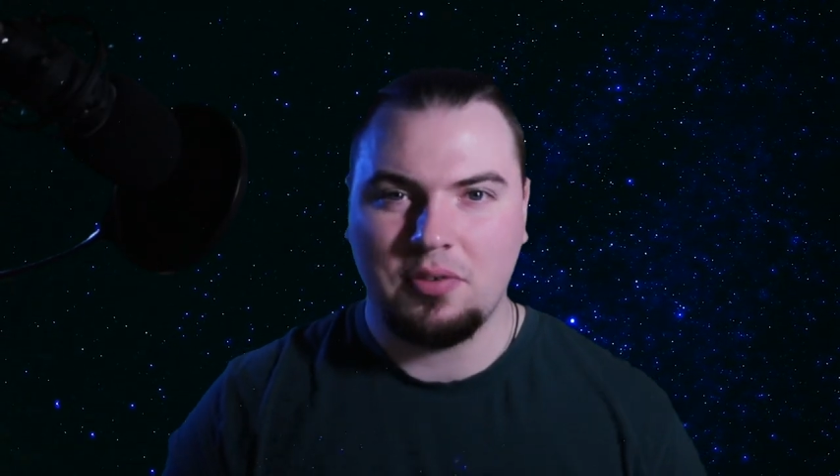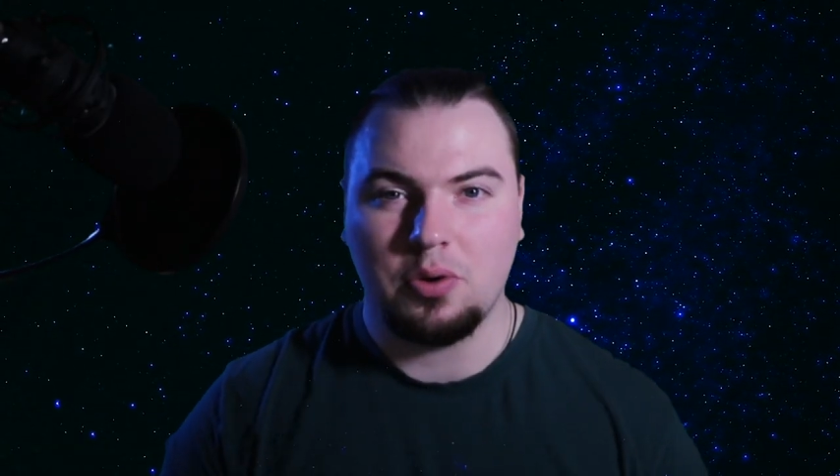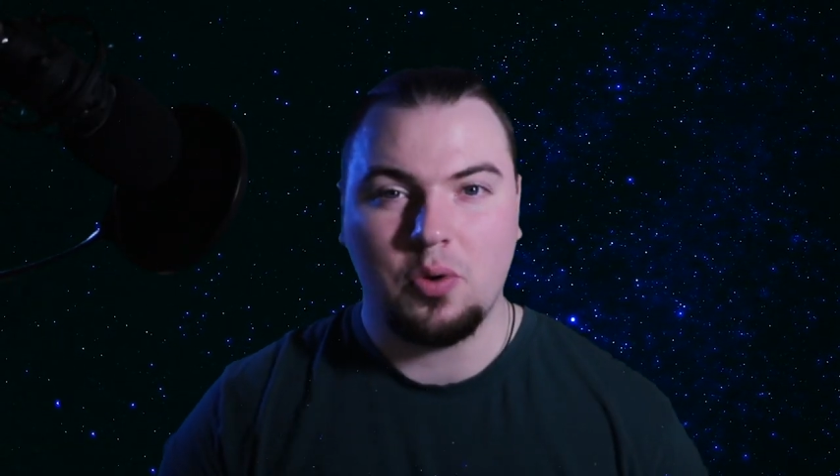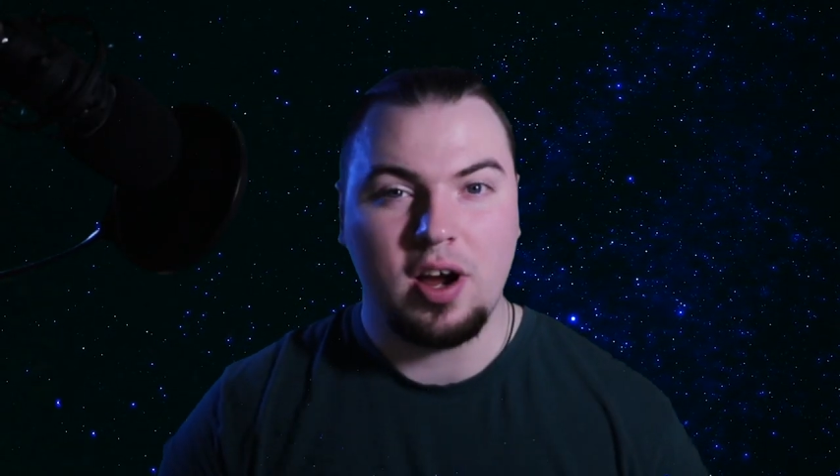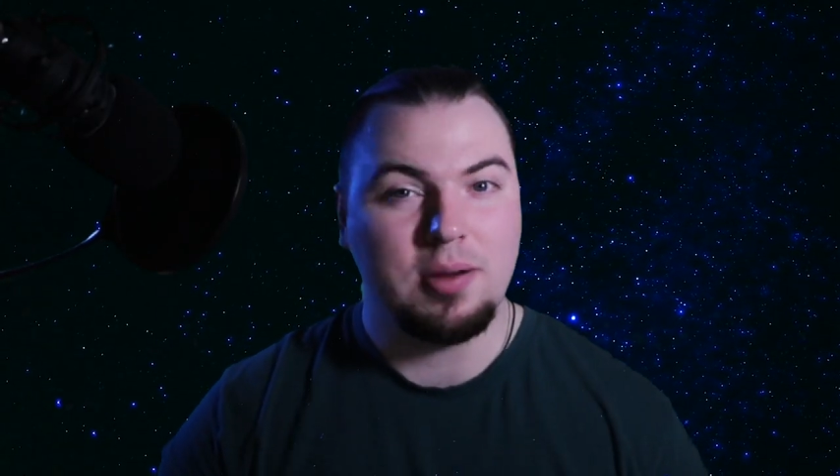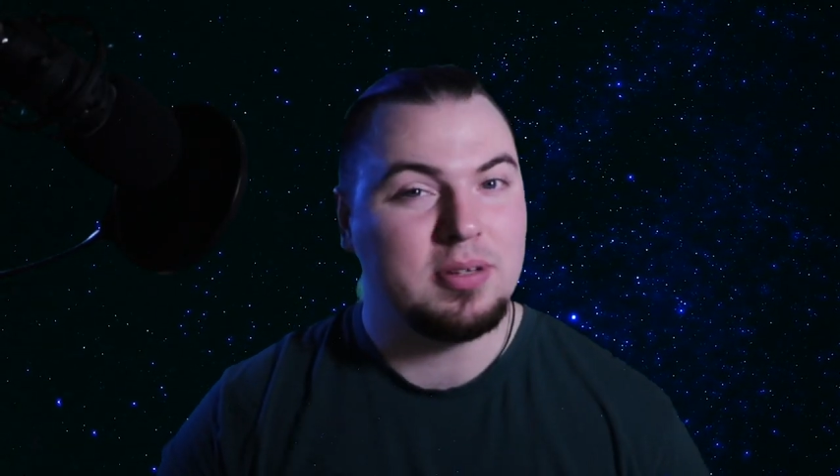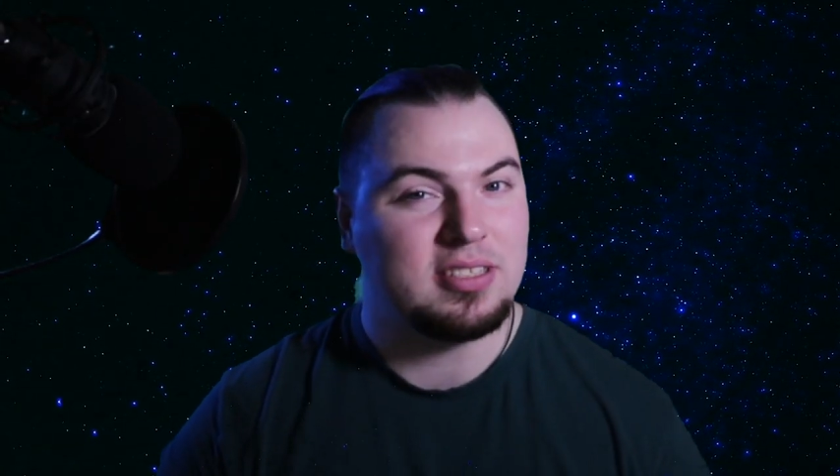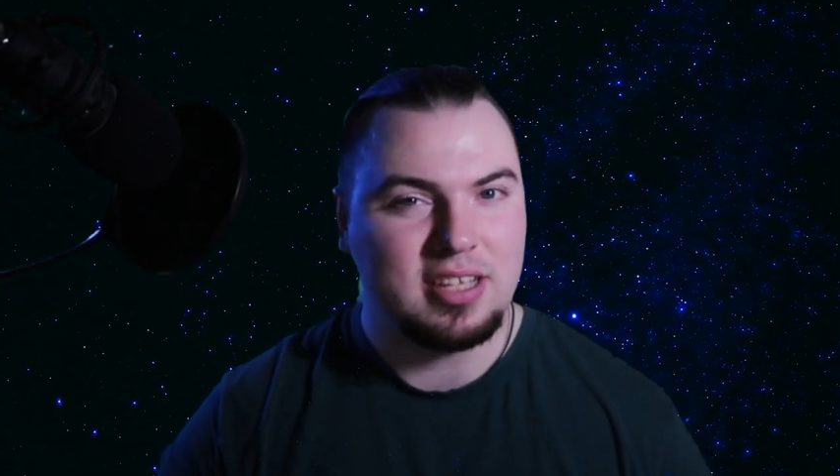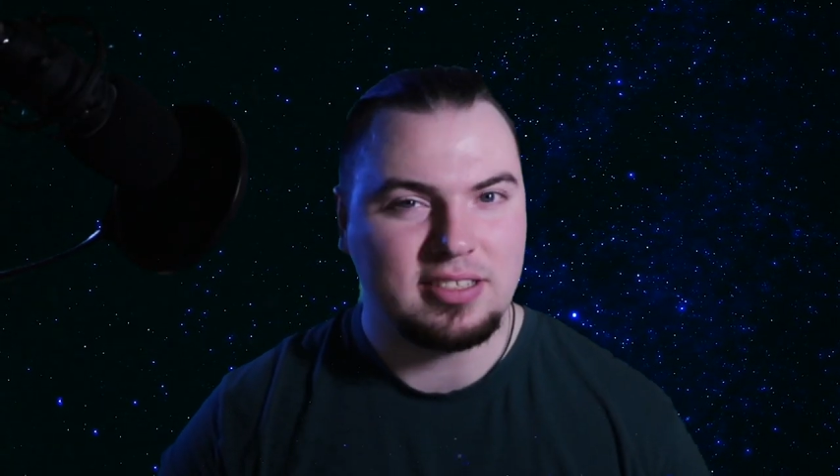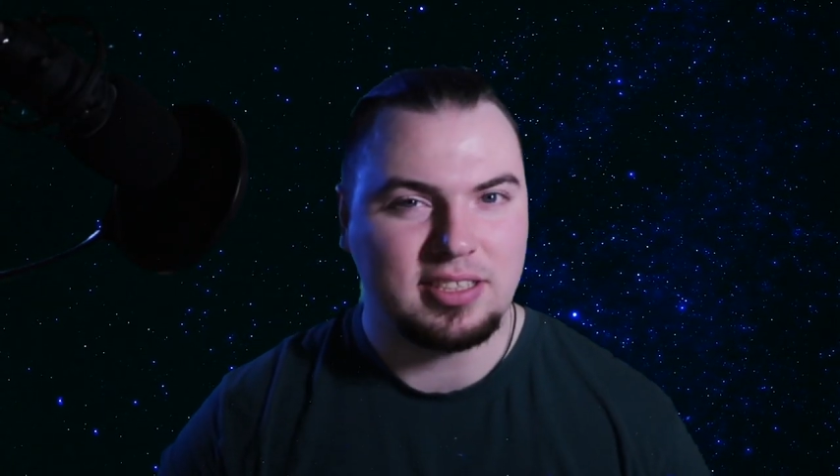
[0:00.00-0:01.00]
requirements
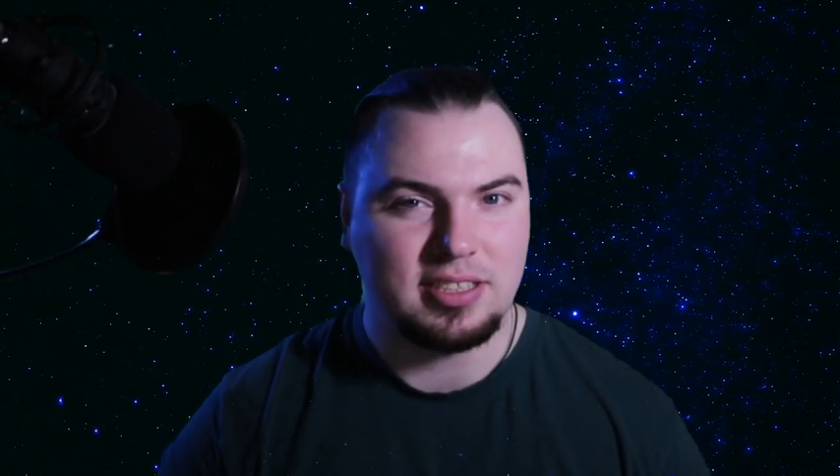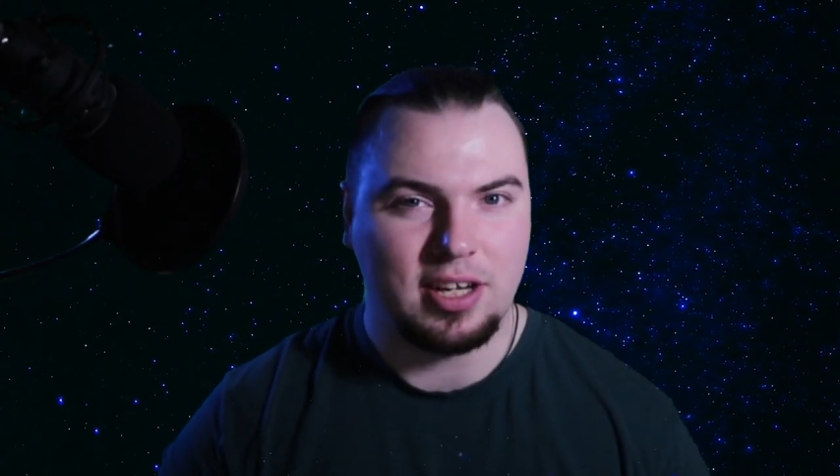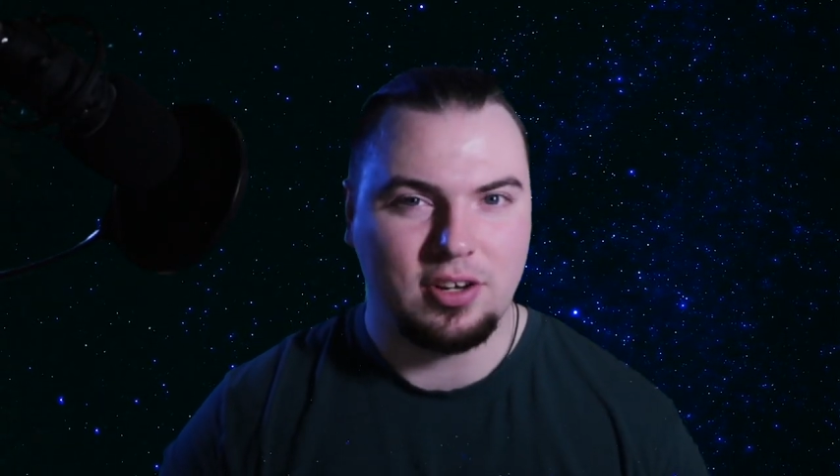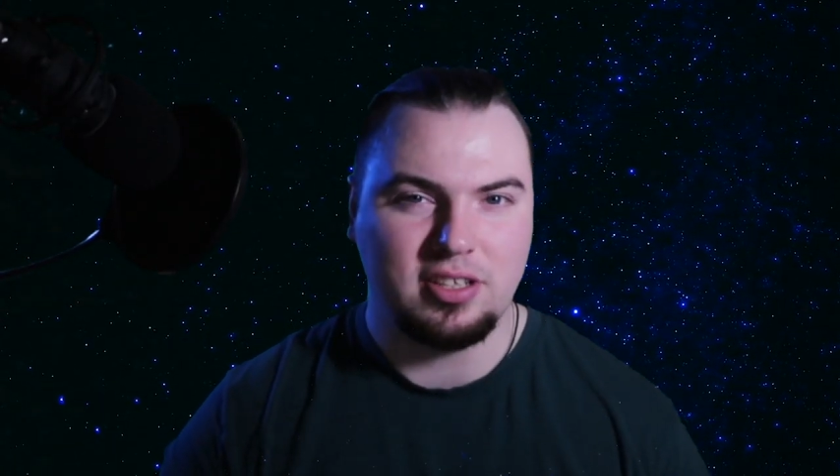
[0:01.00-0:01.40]
necessary